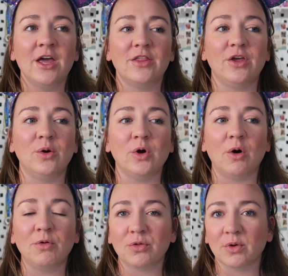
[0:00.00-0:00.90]
You
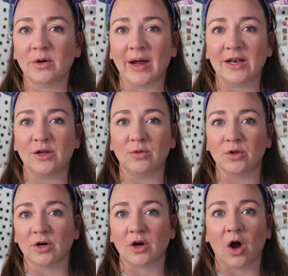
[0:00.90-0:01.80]
go through and you
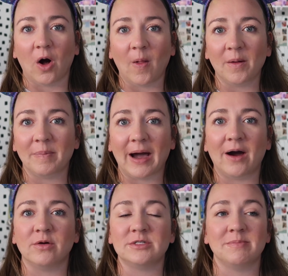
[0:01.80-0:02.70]
learn all
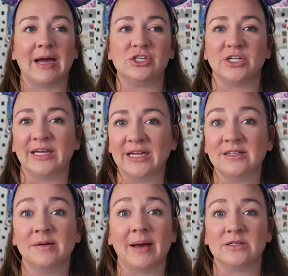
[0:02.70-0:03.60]
about Magic
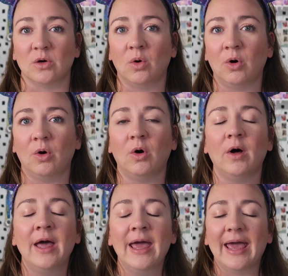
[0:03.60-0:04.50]
Kingdom as a
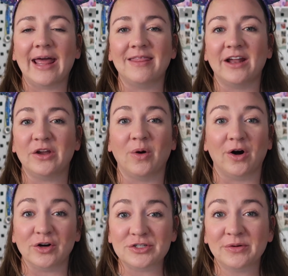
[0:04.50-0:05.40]
whole, and then you
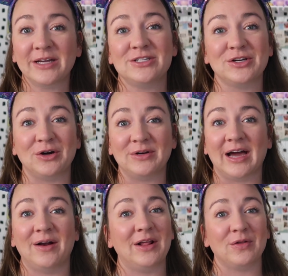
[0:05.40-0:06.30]
also get to go
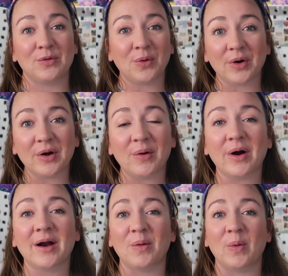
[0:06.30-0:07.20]
down in the
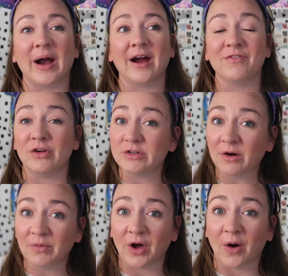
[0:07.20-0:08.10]
corridor where, if you
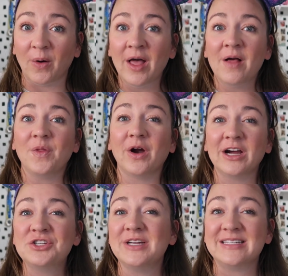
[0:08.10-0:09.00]
don't know, there are
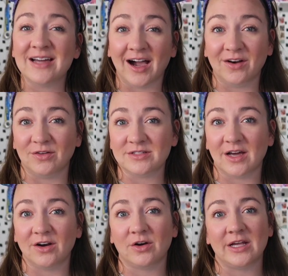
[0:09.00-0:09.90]
actually tunnels
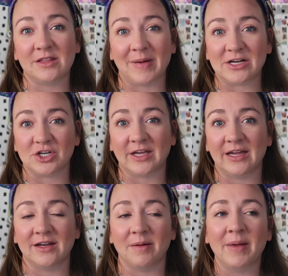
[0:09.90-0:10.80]
underneath Magic
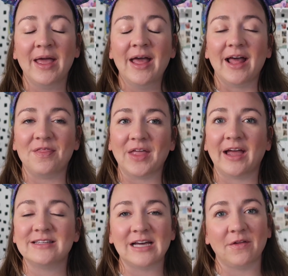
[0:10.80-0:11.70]
Kingdom, and
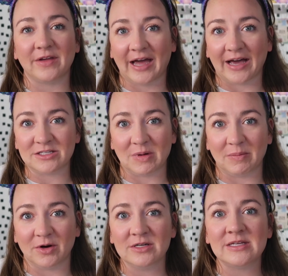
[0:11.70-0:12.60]
that is how the cast
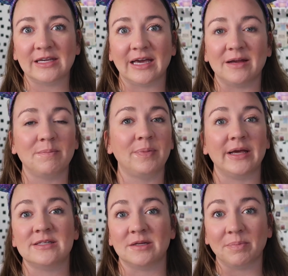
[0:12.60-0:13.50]
members get
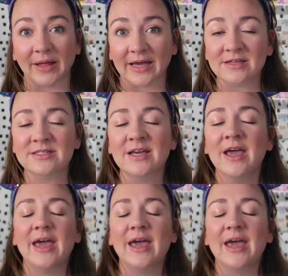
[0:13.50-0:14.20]
place to place.